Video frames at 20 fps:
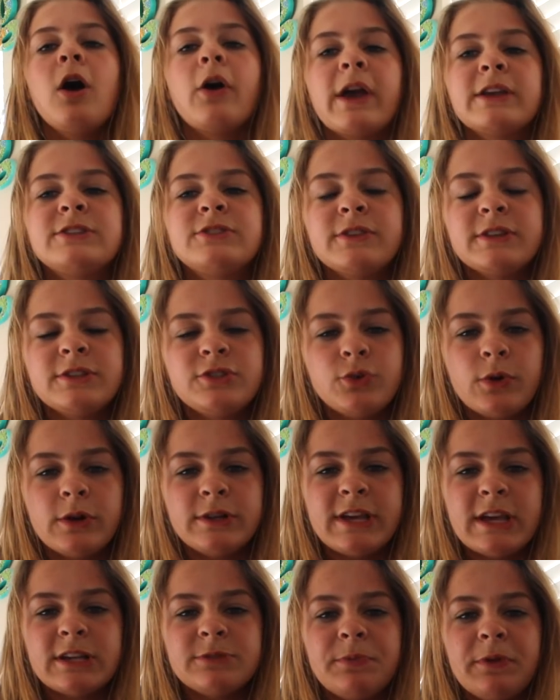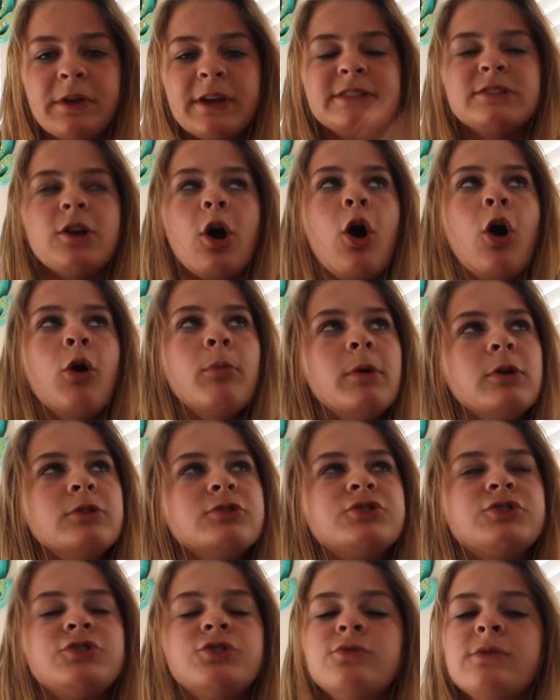Okay, so this story takes place
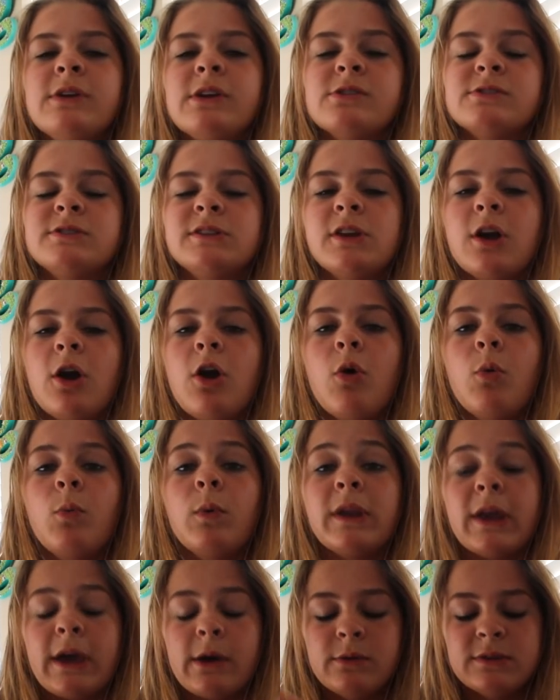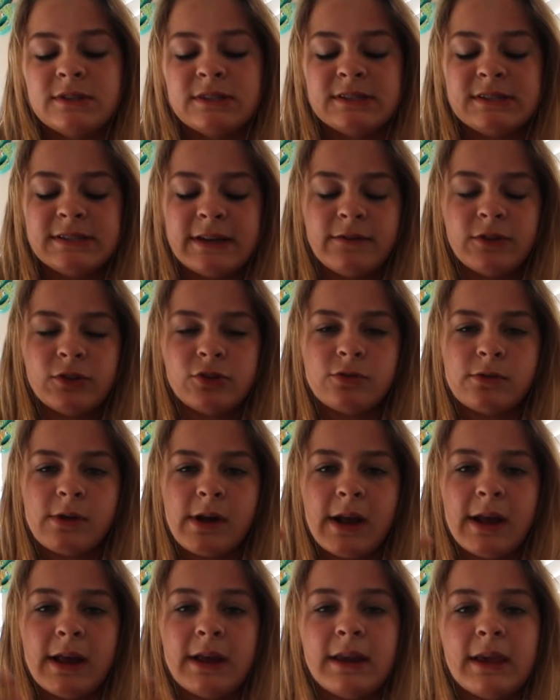almost 2 years ago when I was in 7th
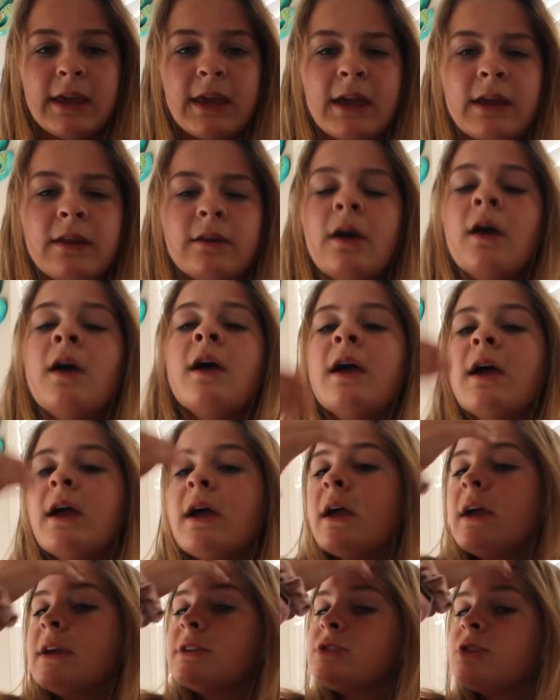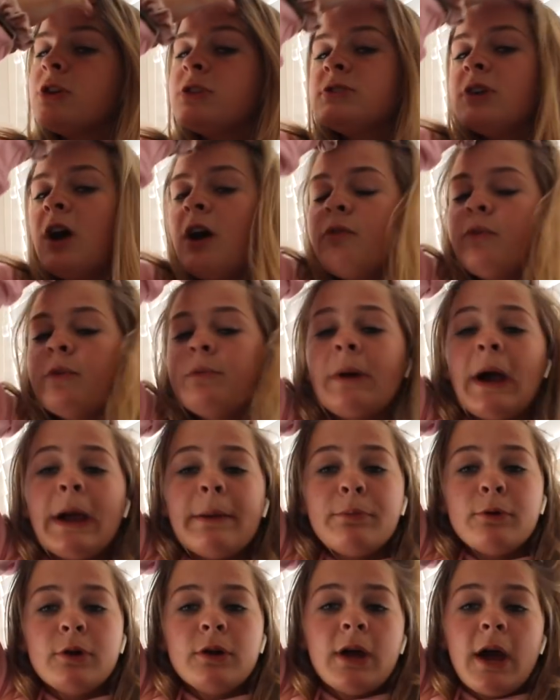grade, and it starts off when
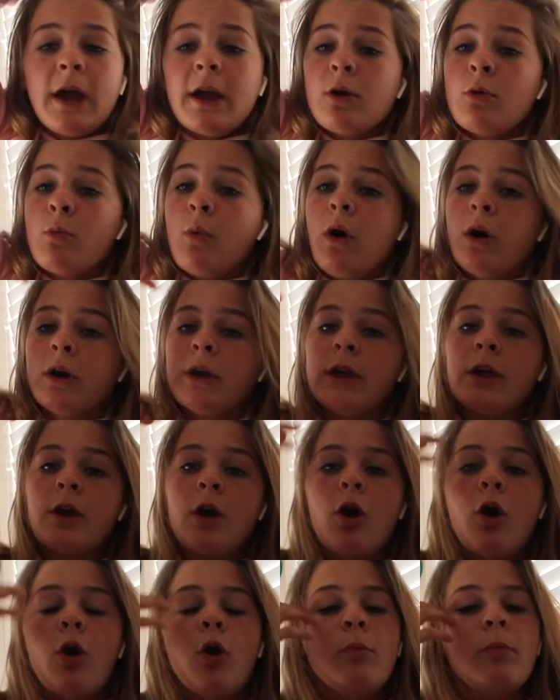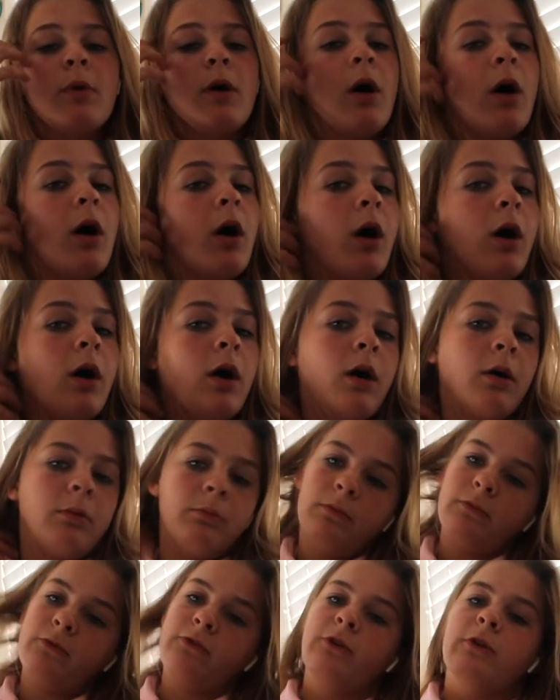Piper and I are walking home
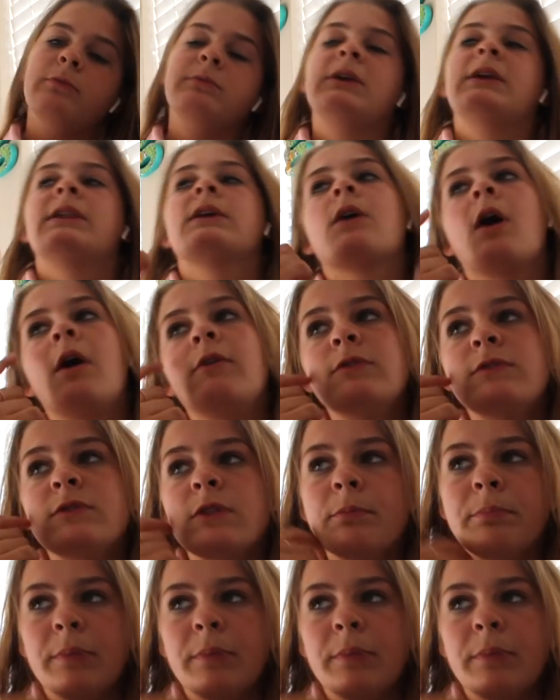from getting off of the